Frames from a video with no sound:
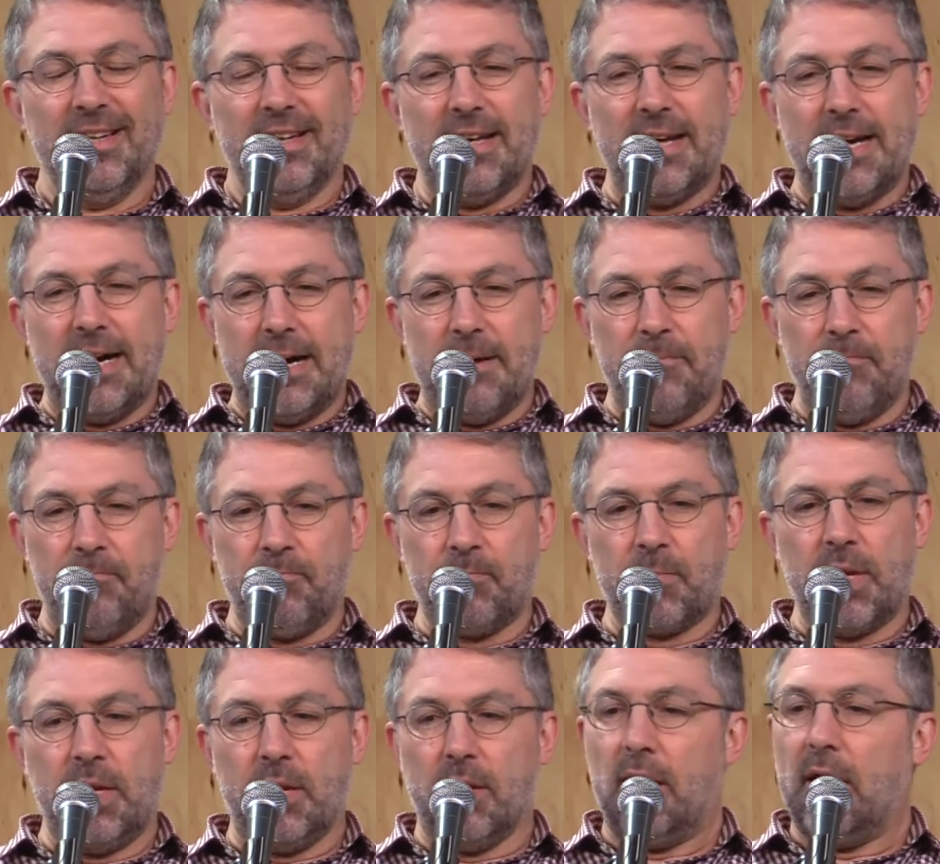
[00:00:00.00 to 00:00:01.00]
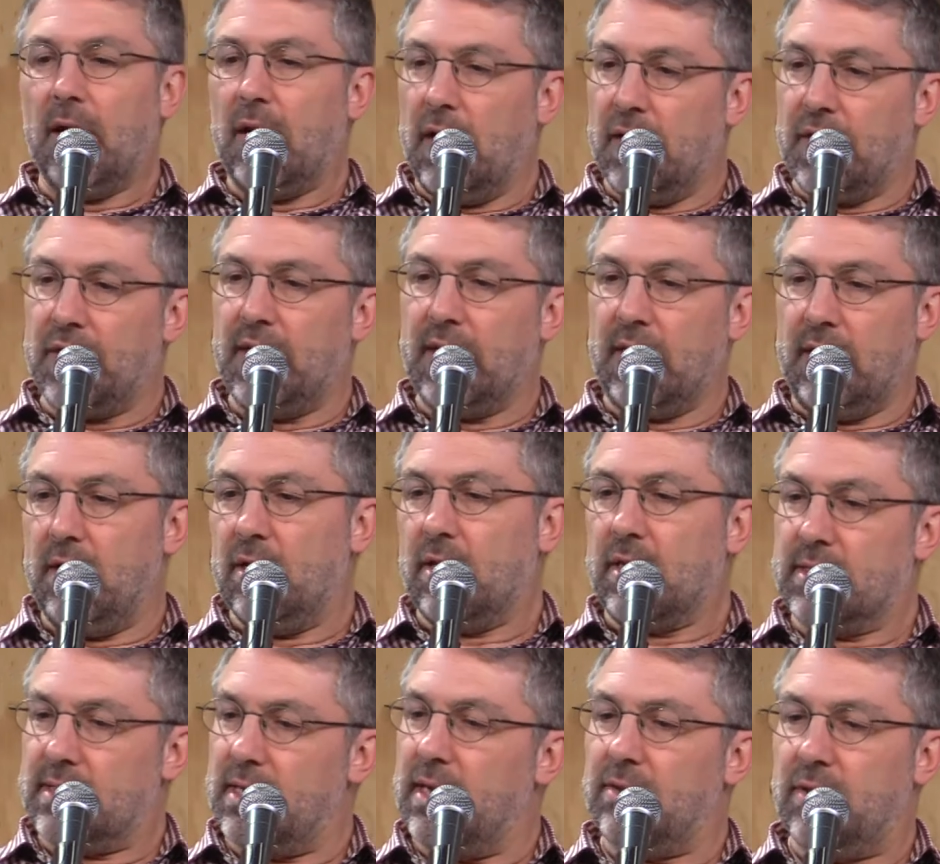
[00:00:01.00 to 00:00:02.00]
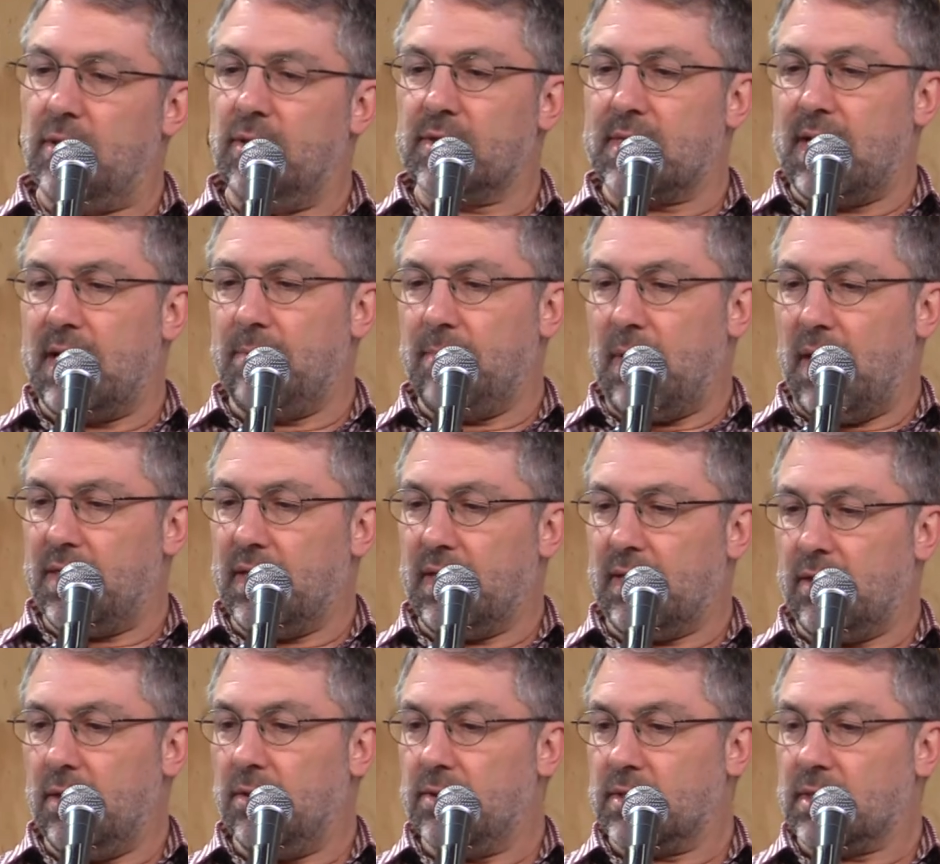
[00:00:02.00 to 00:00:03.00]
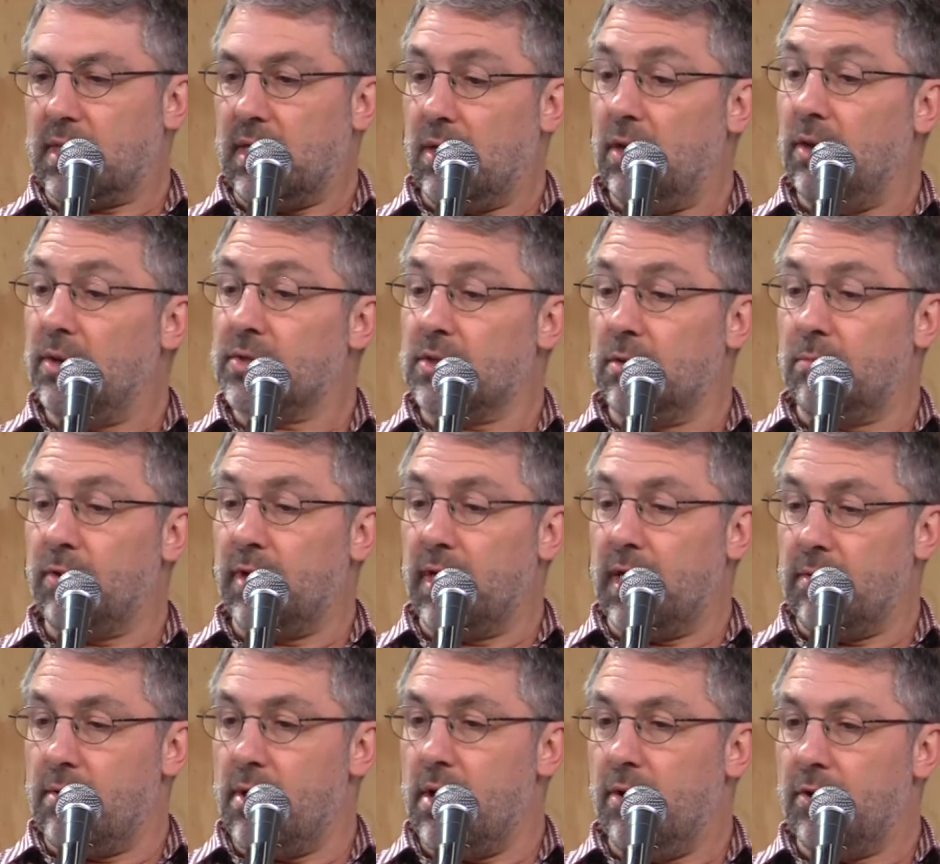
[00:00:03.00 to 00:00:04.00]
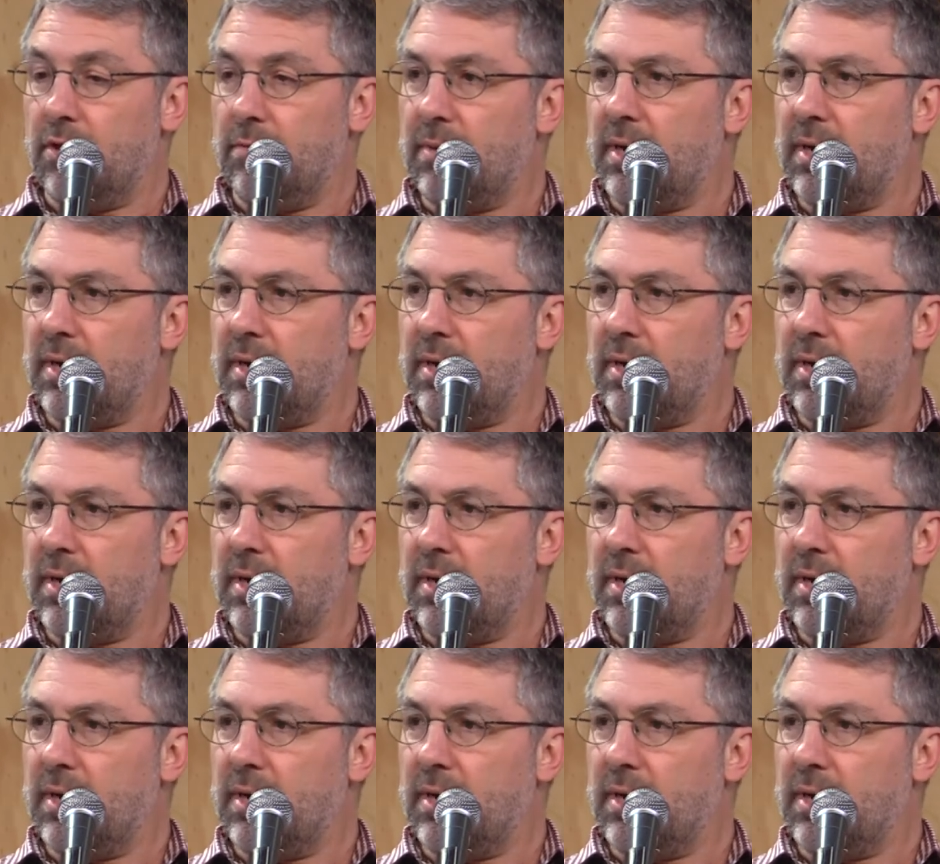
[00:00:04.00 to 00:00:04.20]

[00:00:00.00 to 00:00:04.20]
I think, because I think those can also bring growth.